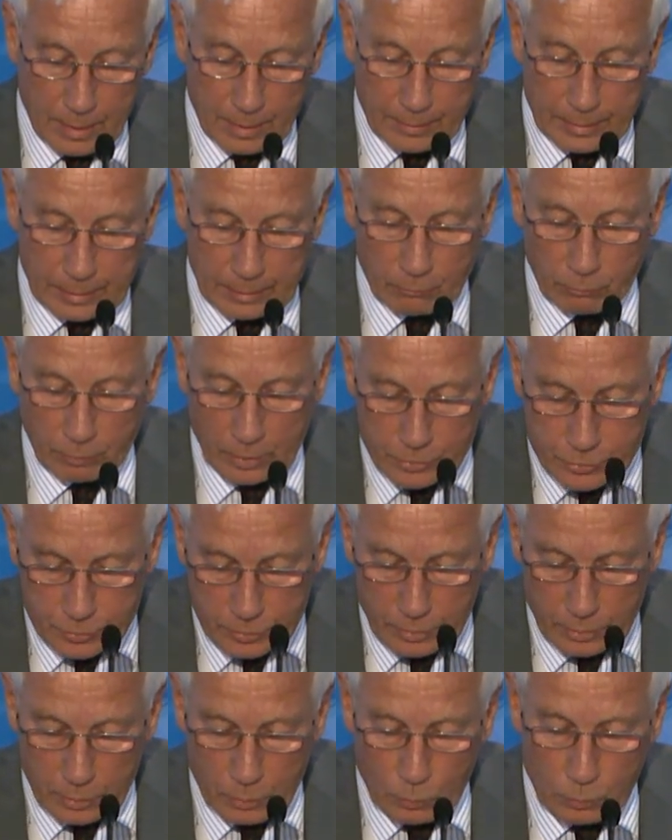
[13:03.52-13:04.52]
that
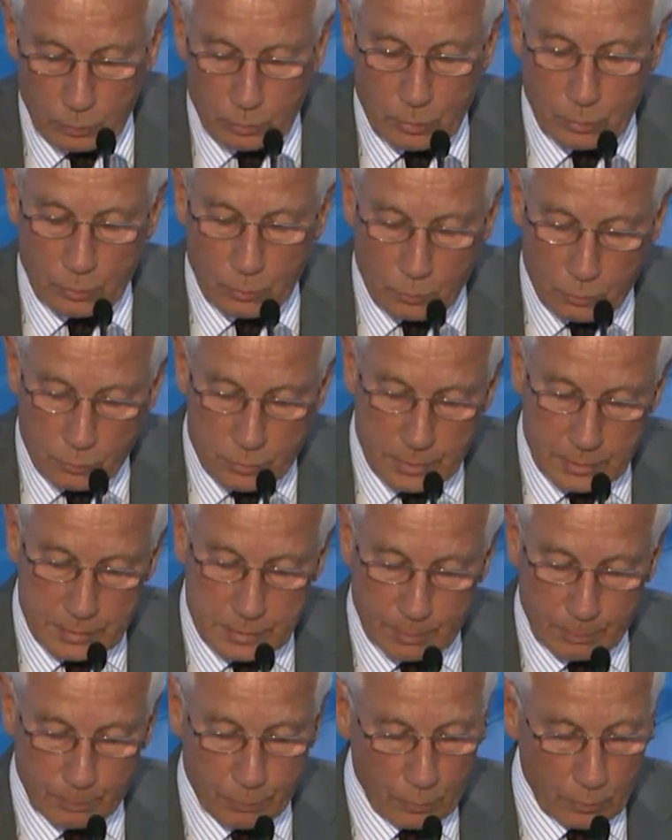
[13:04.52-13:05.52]
Russia would lose its
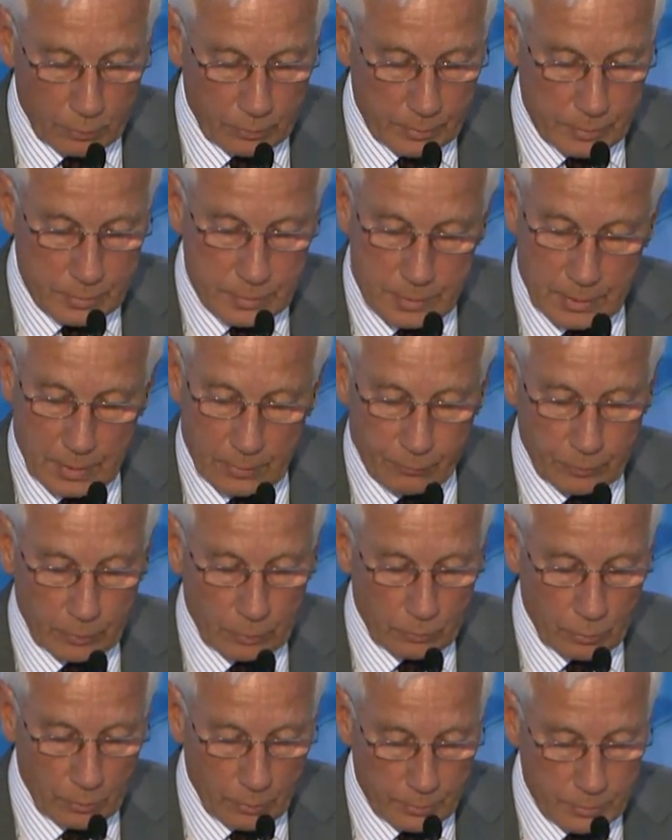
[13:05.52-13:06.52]
importance if it
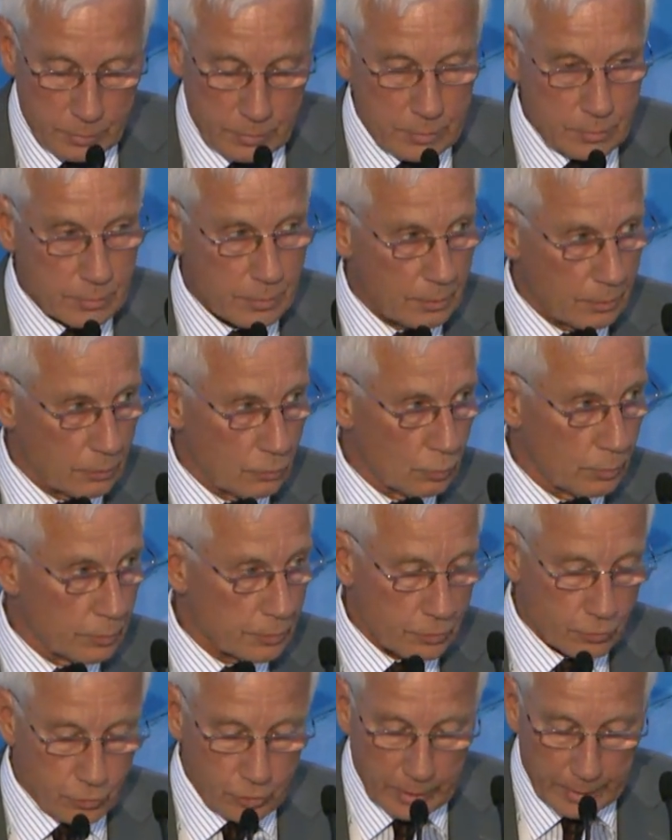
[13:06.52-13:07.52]
turns towards
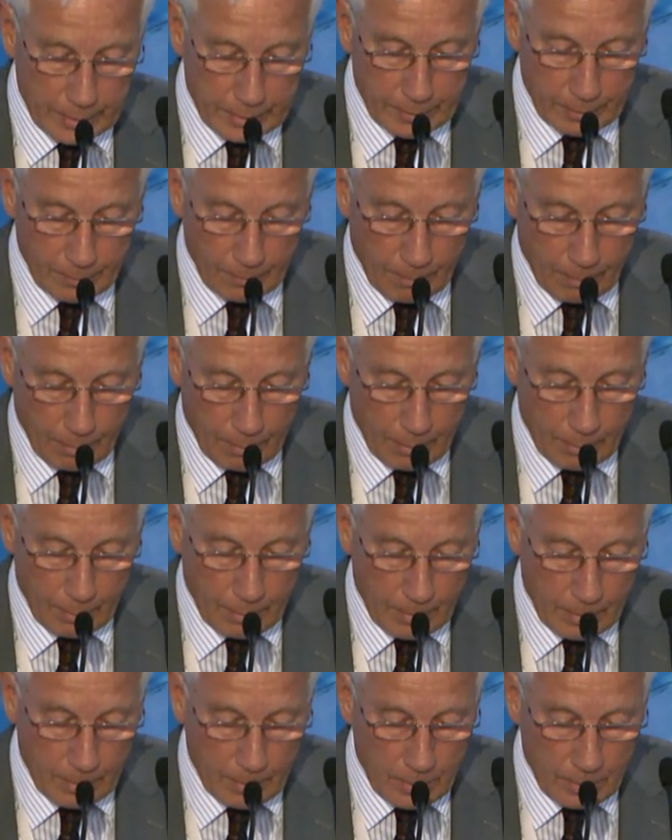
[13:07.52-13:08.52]
China.
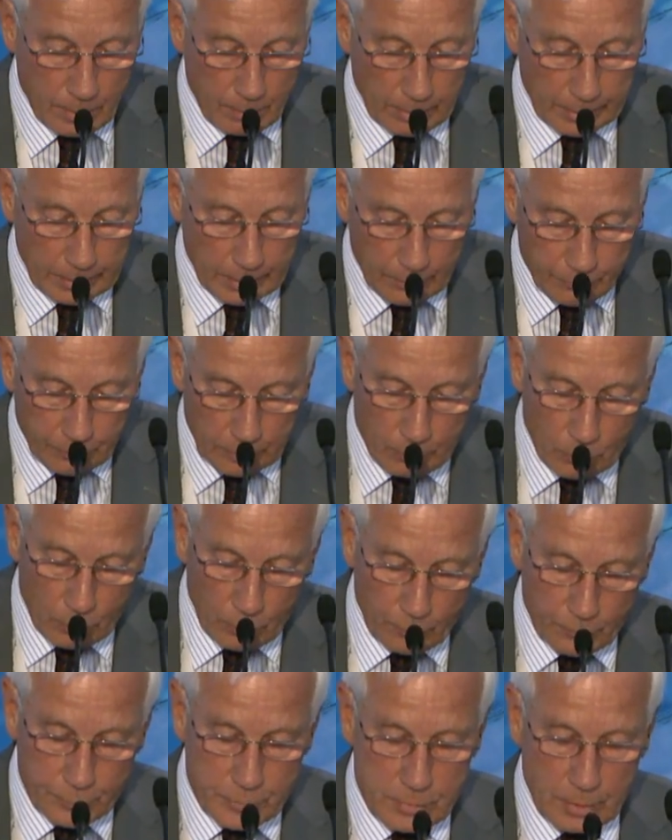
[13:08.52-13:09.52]
But if it
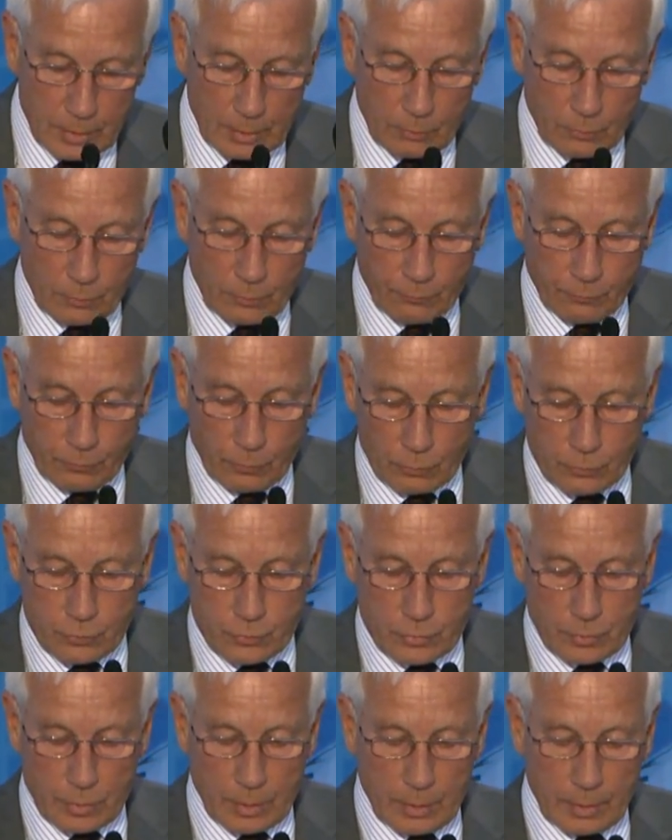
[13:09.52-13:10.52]
moves into the
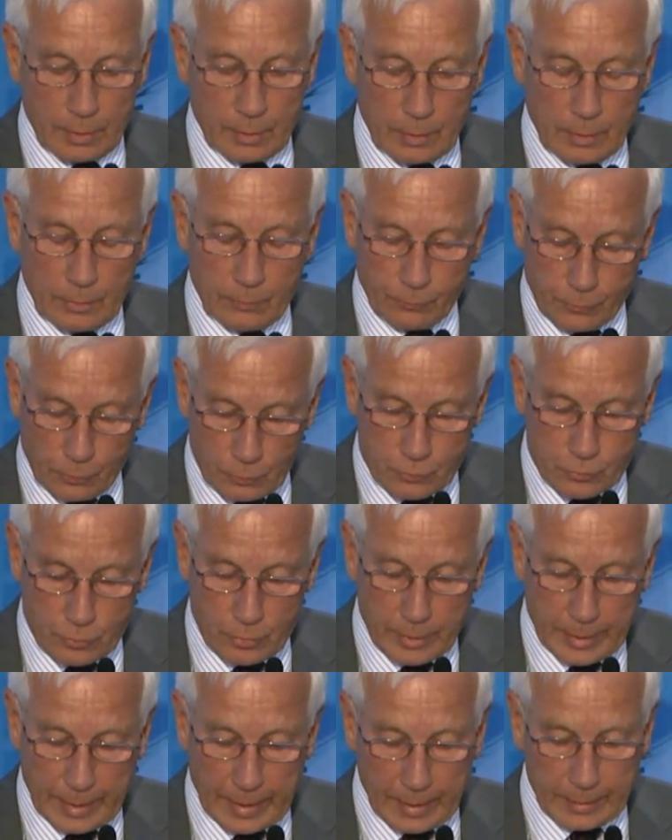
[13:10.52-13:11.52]

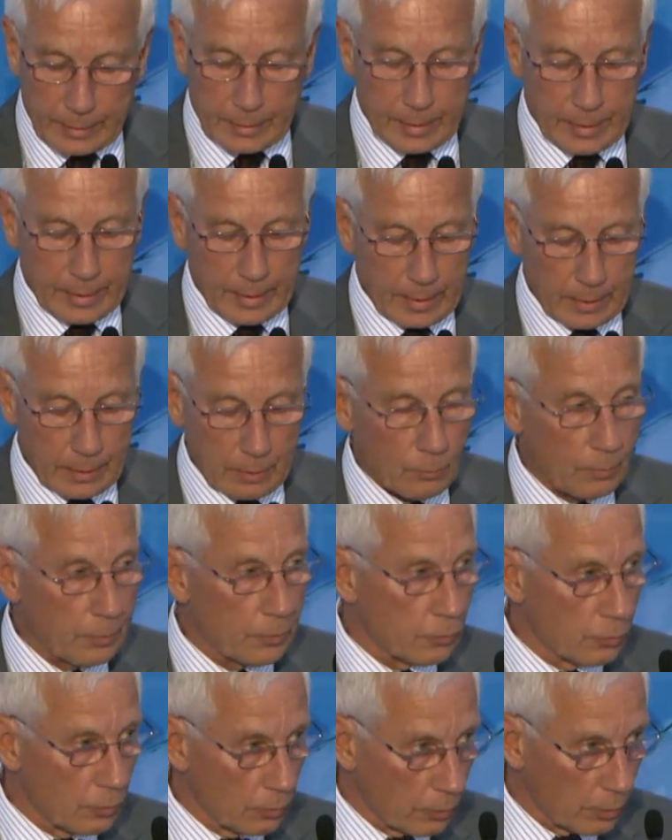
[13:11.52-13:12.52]
future hand in hand with
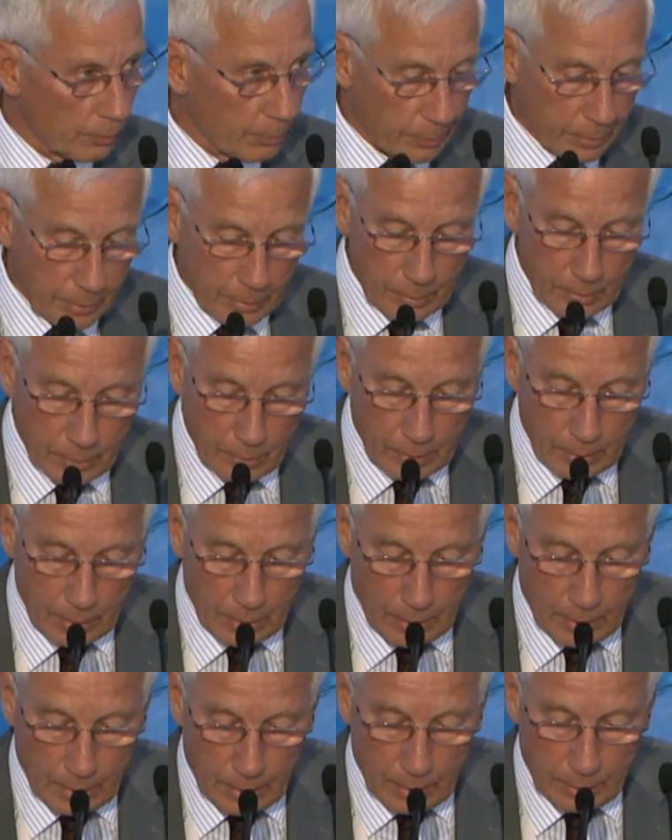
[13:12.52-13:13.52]
Europe,
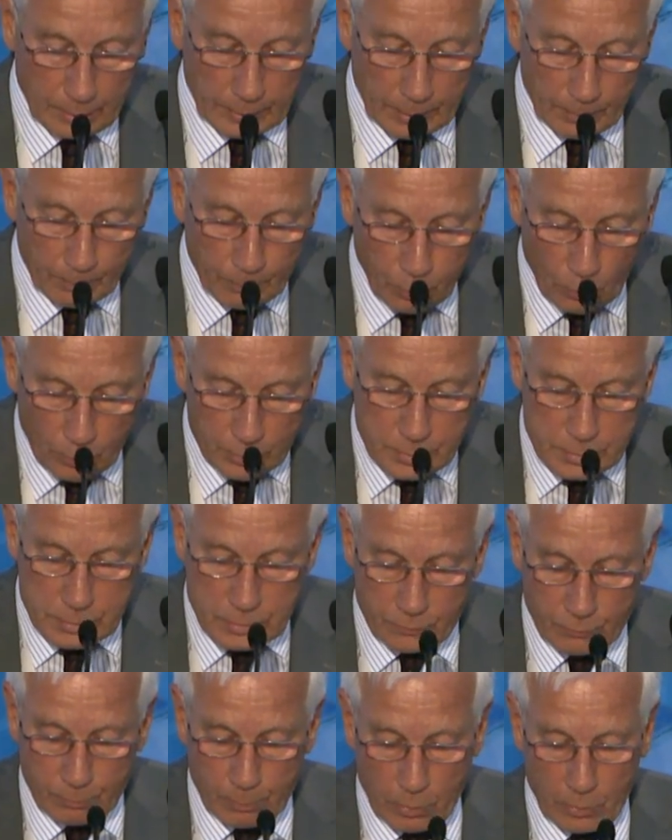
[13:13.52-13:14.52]
the importance
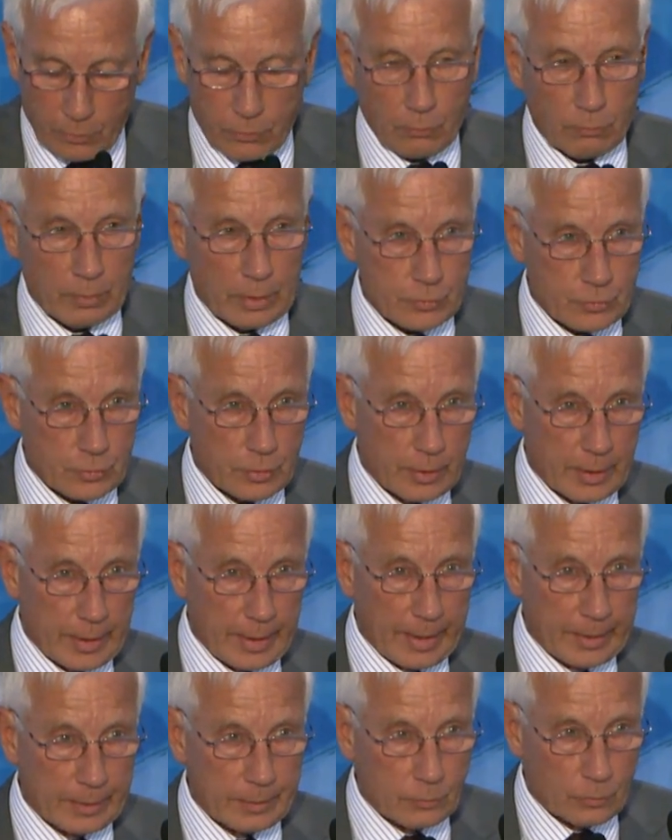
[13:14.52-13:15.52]
of both Russia
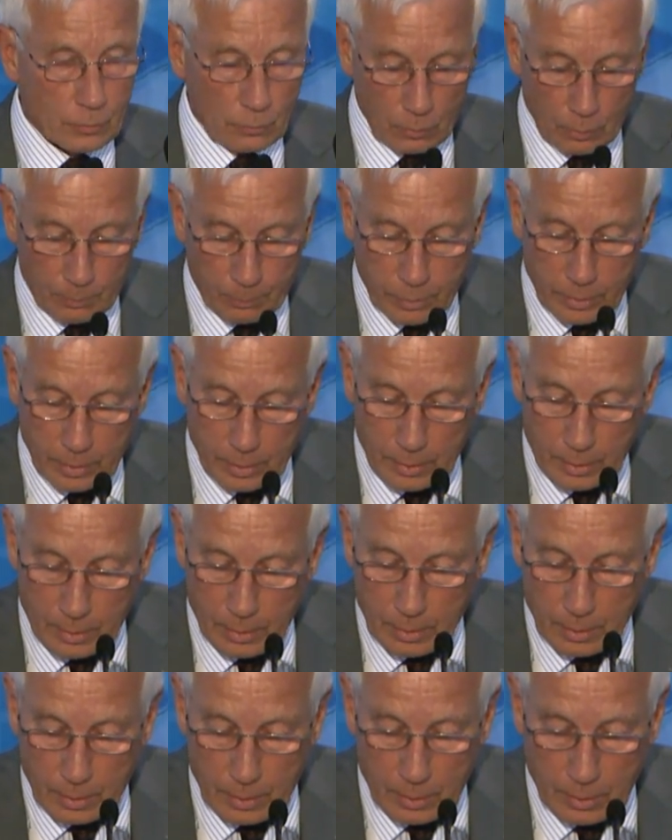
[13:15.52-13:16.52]
and Europe
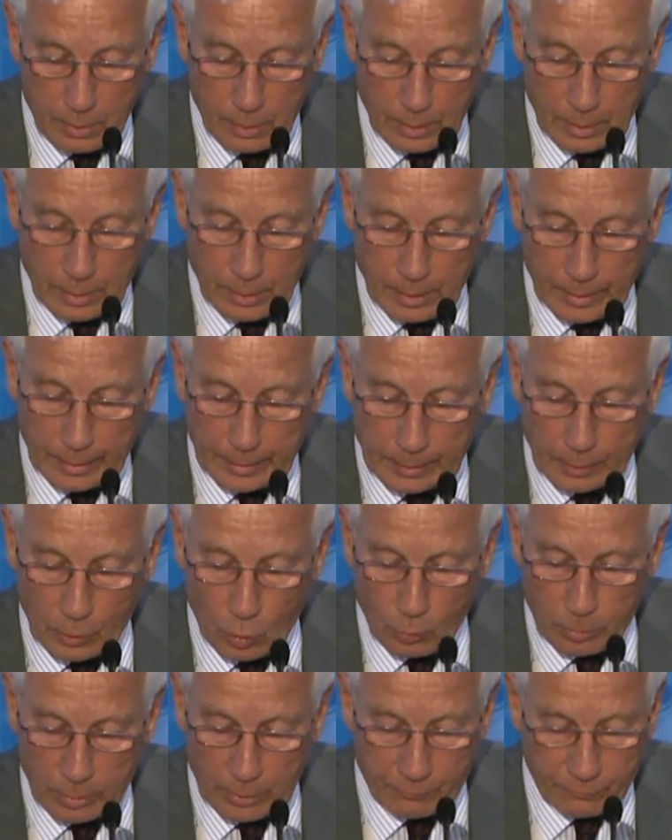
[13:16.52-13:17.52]
in
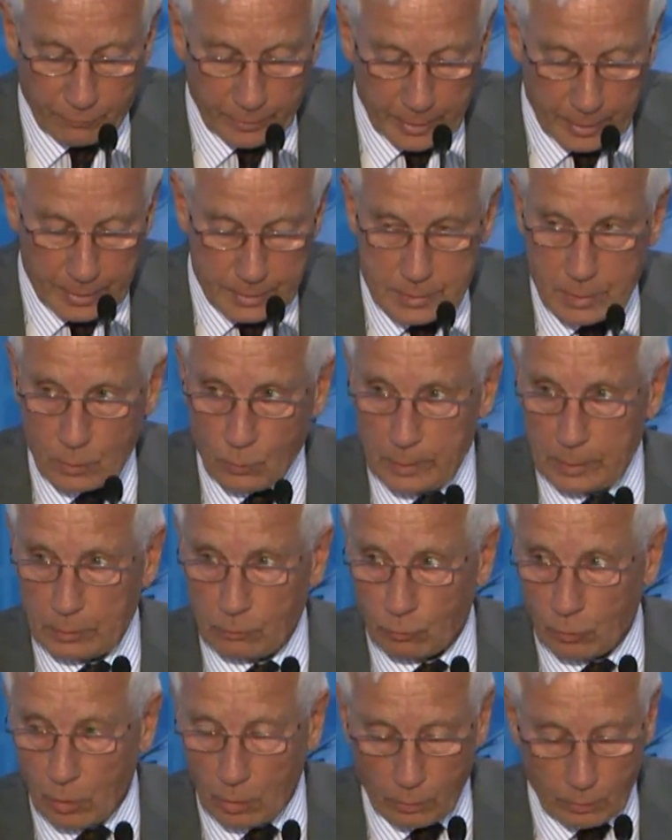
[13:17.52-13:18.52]
global affairs will
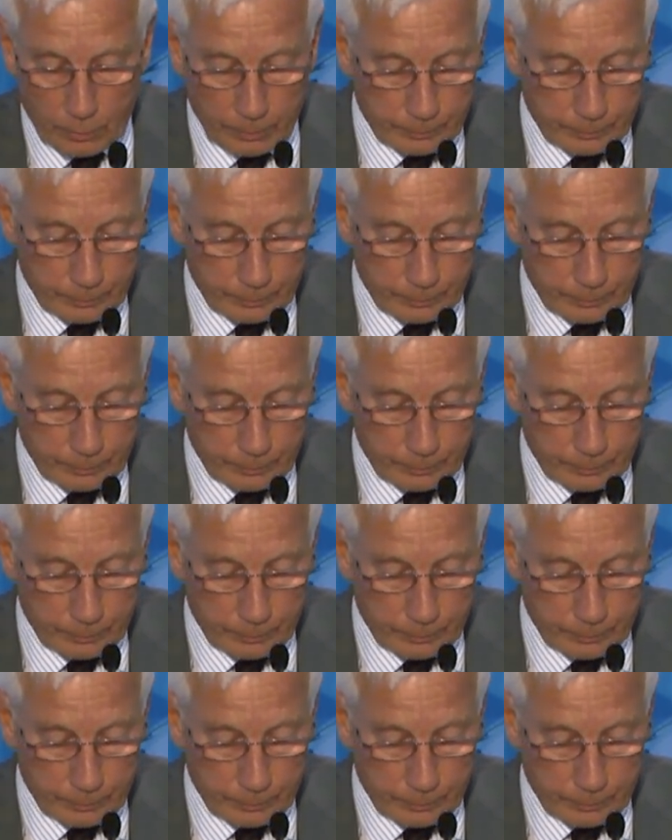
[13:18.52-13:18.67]
grow.